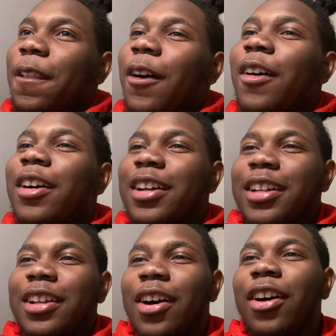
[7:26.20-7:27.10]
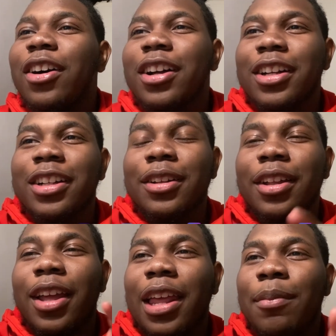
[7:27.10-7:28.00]
All good. All
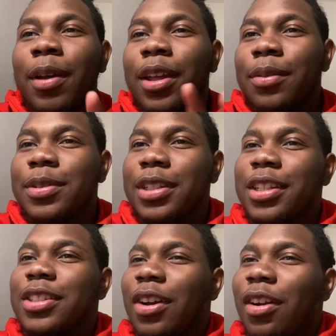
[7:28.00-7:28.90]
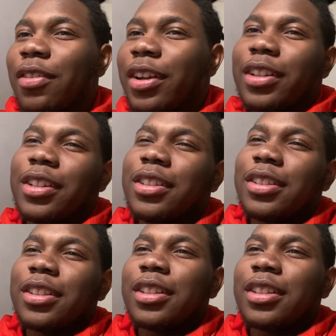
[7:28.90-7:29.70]
good anime MC start off like this.